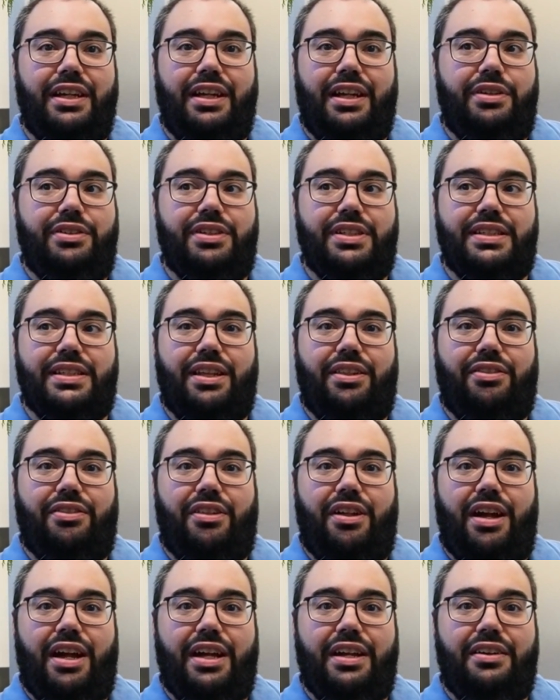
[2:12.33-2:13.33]
just a
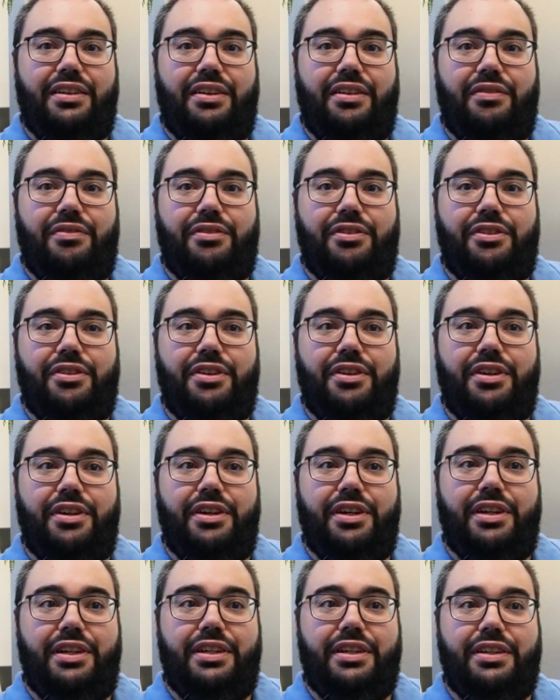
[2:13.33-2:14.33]
lot of
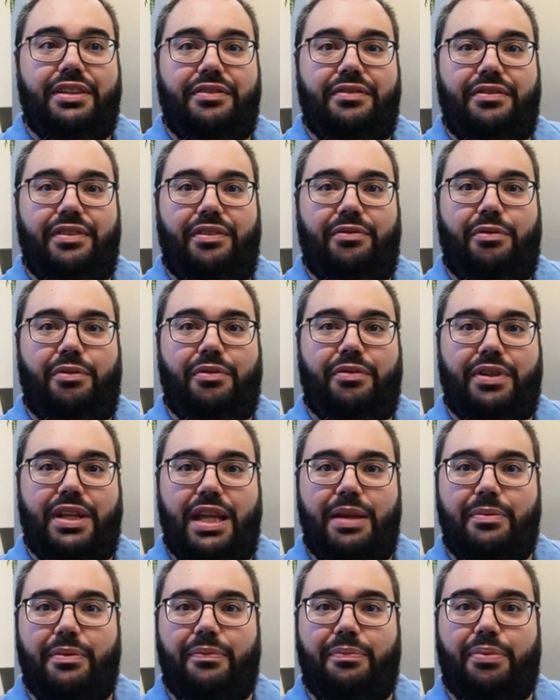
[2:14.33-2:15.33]
good. We'll
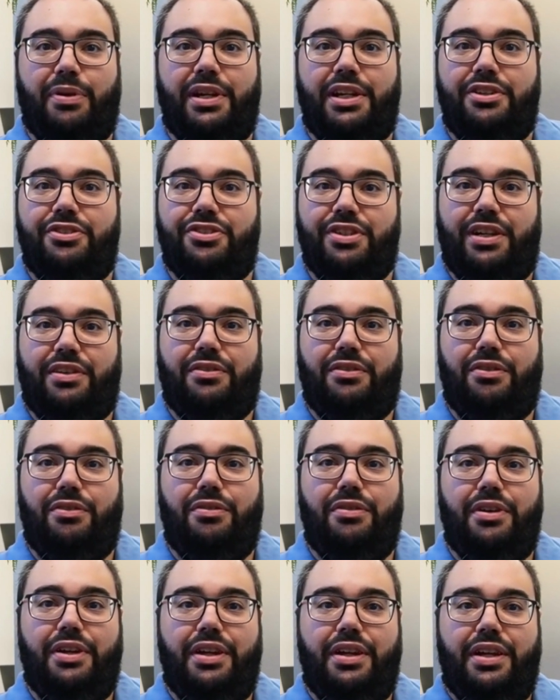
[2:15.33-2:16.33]
keep it pretty
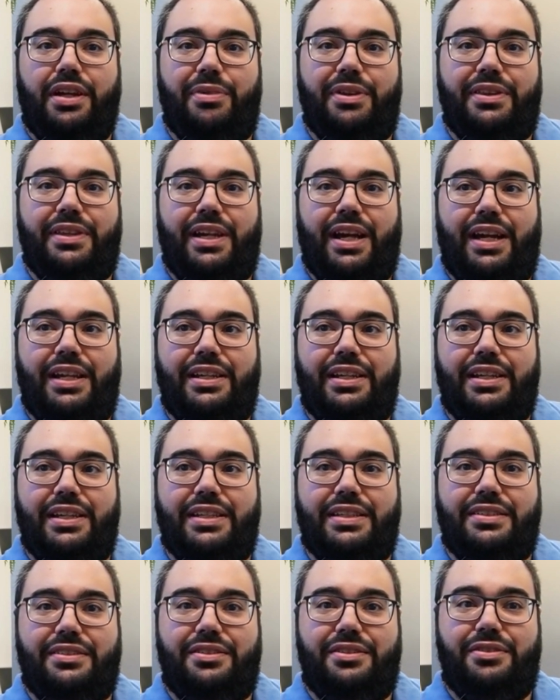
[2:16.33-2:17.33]
general, but the idea
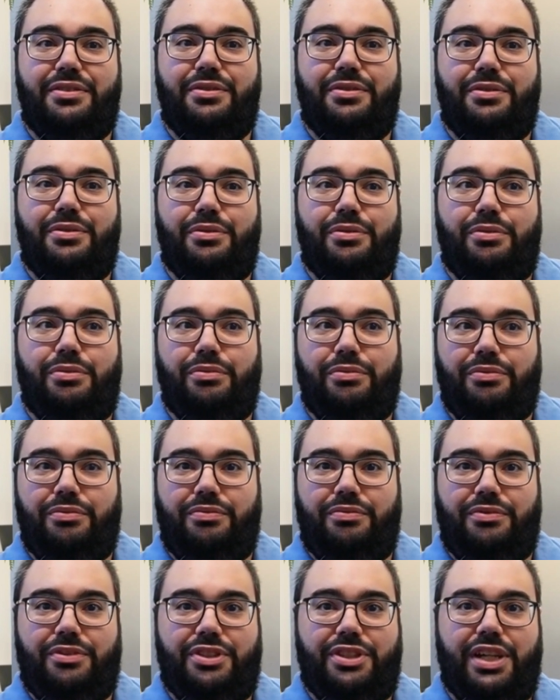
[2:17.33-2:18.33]
is to
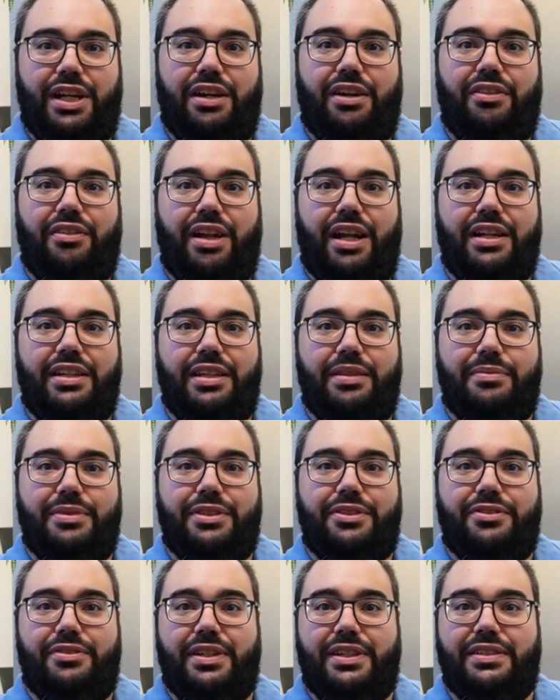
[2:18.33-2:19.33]
share a lot of tips
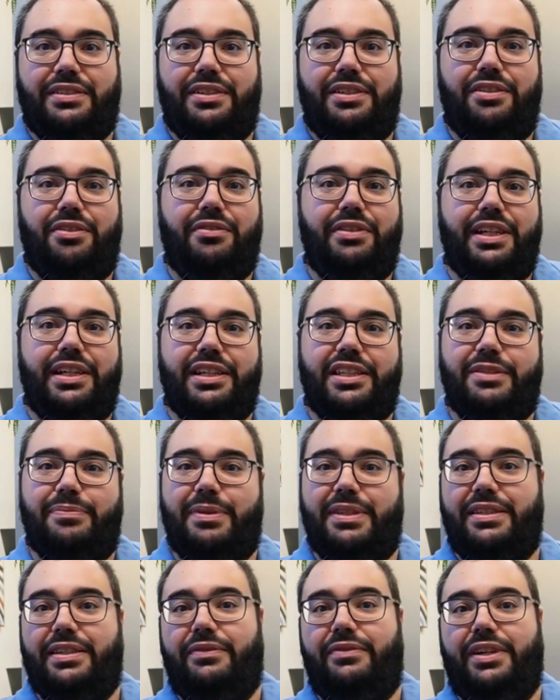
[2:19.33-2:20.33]
and tricks, so you don't need a
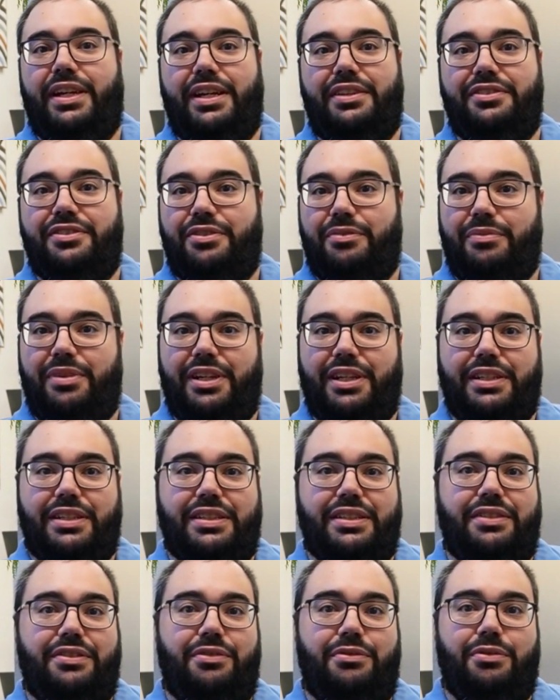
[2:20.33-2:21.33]
specific
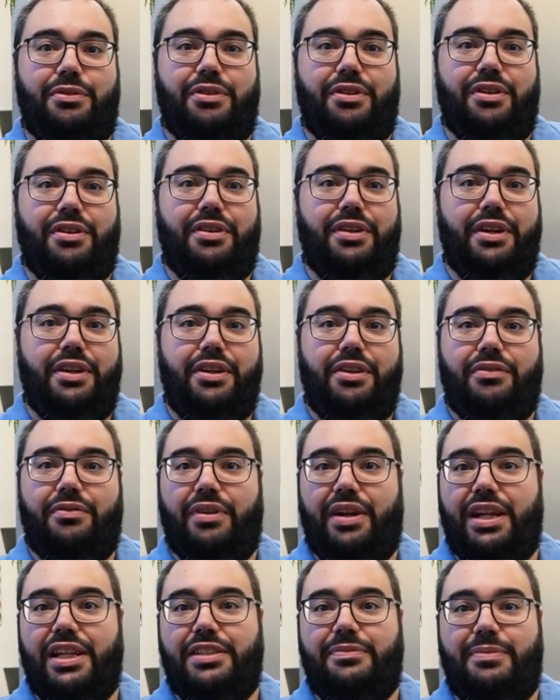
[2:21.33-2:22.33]
instrument or
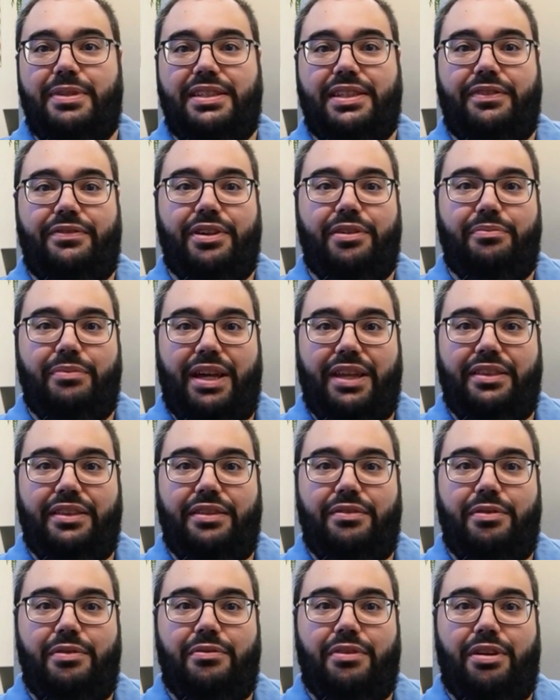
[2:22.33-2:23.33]
run a specific
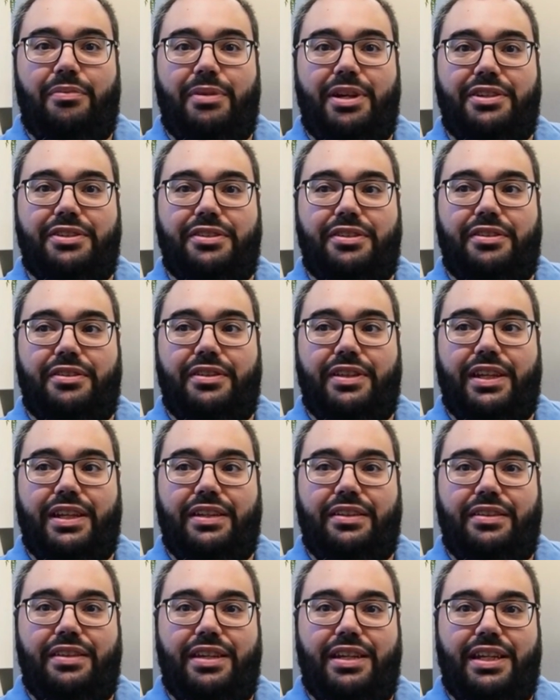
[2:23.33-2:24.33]
method. We want to make sure
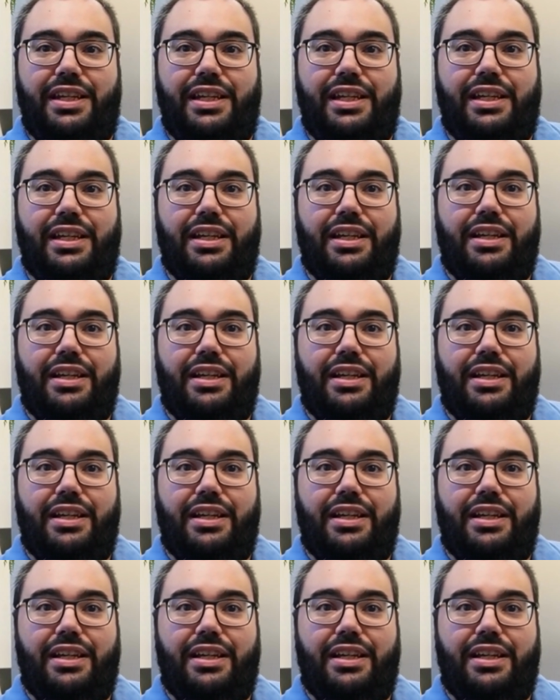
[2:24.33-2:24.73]
that the